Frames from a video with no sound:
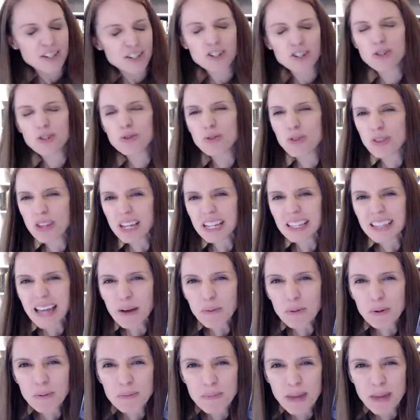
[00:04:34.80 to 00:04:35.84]
Do you think
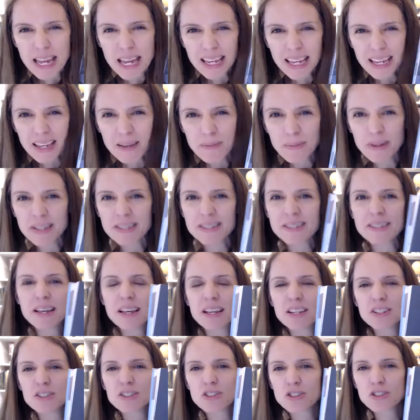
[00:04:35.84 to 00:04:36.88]
that will make him as
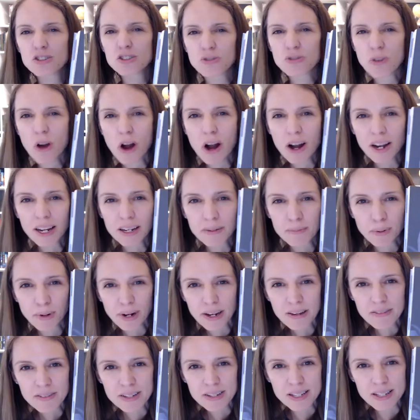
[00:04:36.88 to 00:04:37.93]
strong and
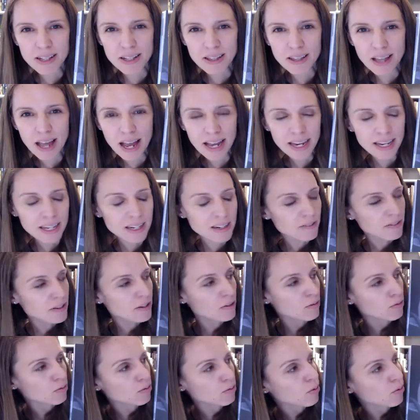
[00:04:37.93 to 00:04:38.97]
brave as a lion if
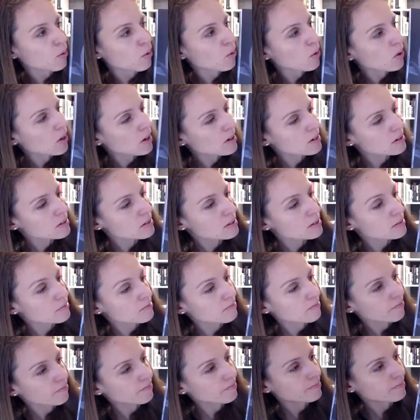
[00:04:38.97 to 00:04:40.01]
he roars?
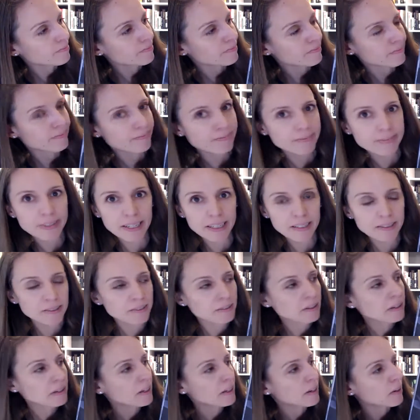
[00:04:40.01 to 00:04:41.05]
I
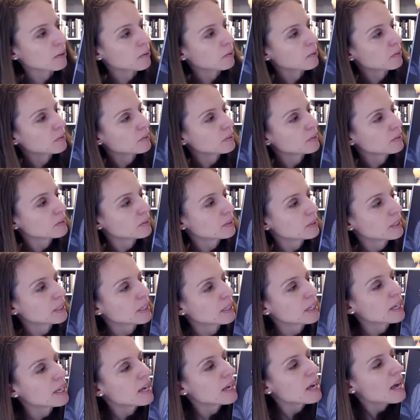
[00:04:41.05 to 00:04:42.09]
don't know.
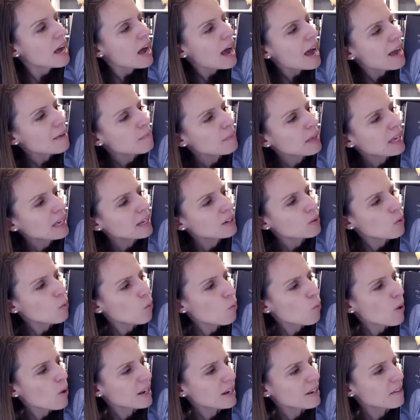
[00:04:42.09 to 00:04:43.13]
I mean,
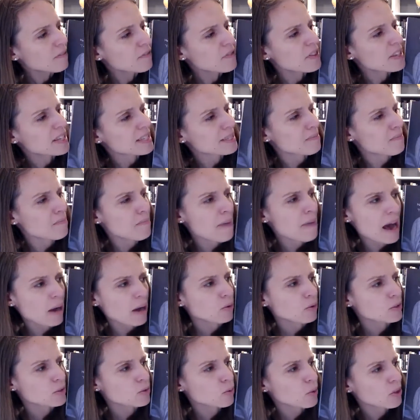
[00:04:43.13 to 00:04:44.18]
what if this
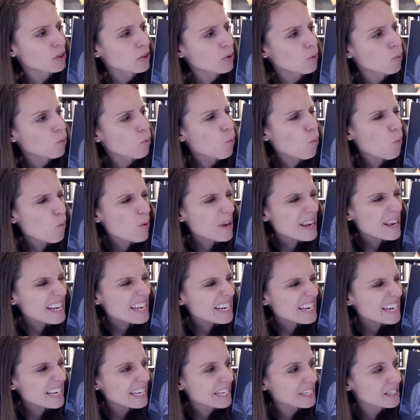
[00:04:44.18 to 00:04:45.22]
mouse with the
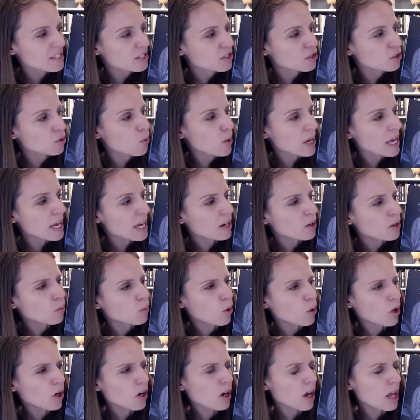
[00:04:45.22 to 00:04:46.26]
weeniest squeak
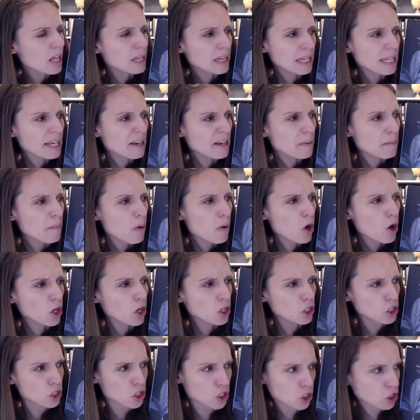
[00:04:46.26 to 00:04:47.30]
were a little
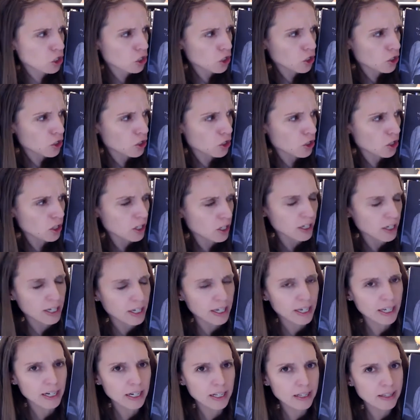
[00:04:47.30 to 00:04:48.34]
more grrr
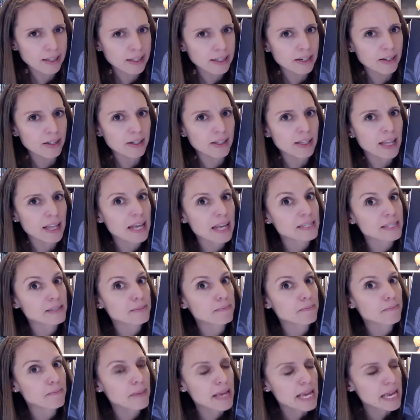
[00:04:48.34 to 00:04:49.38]
and a little less
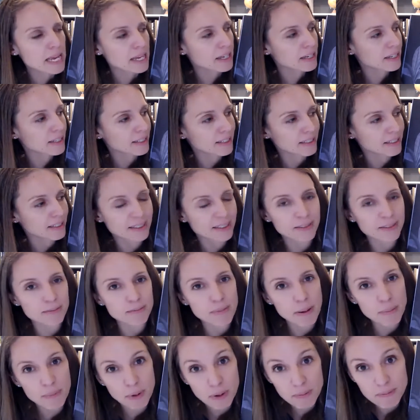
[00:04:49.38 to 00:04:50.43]
meek?
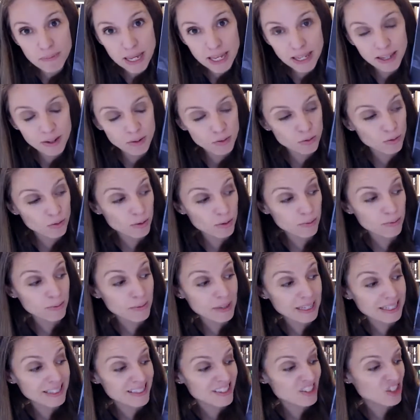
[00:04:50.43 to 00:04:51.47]
Remember, meek
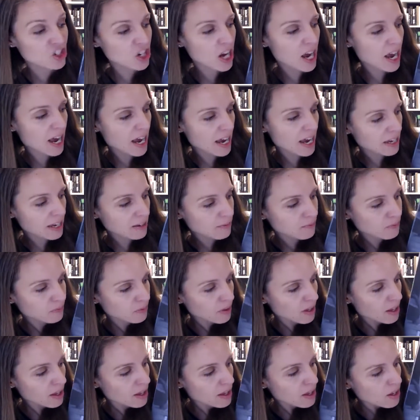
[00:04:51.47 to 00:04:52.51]
means shy.
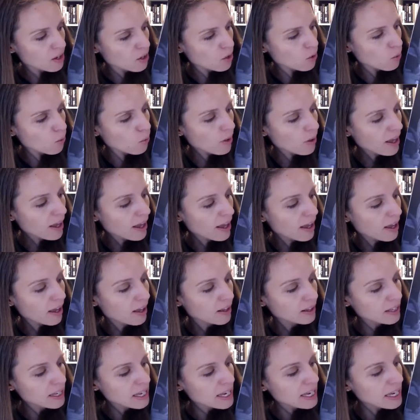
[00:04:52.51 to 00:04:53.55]

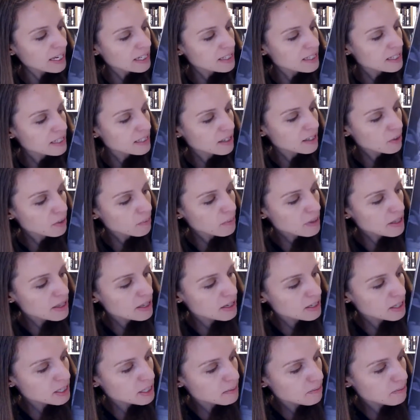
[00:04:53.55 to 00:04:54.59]
Well, he'd still be the
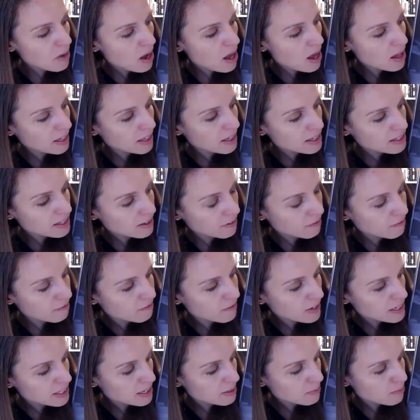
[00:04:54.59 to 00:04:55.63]
smallest of
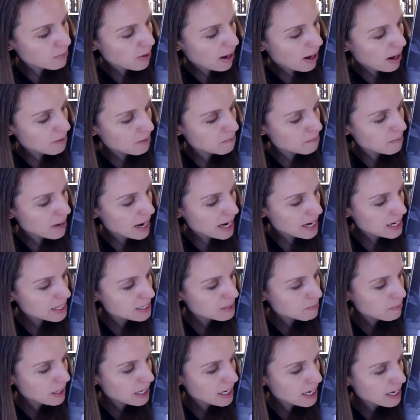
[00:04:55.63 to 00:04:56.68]
fuzzy brown
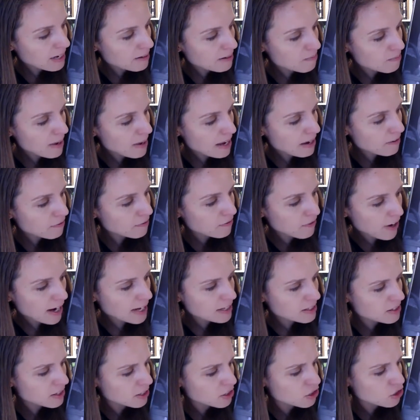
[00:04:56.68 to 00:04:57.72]
mice, but he'd make
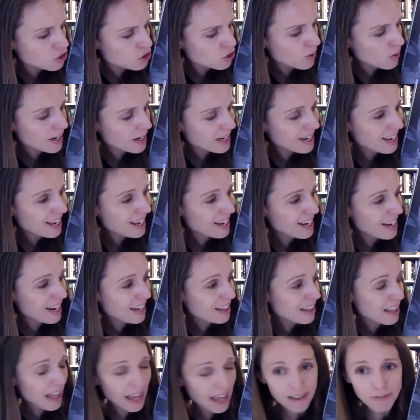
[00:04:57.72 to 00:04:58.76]
friends and join in, and
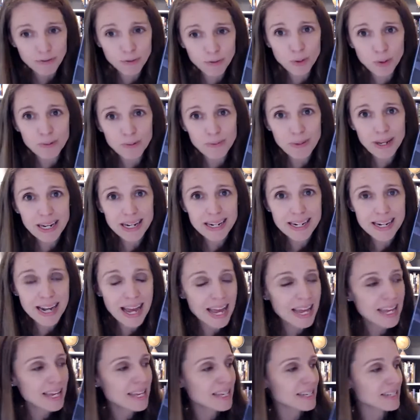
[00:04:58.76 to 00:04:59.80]
life would be
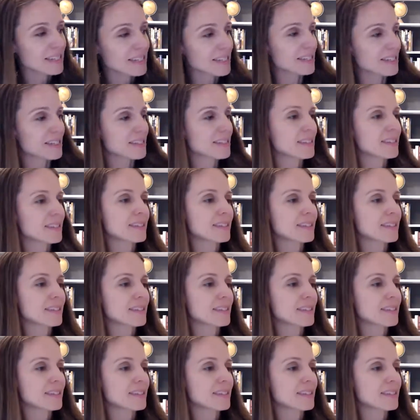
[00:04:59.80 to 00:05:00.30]
nice.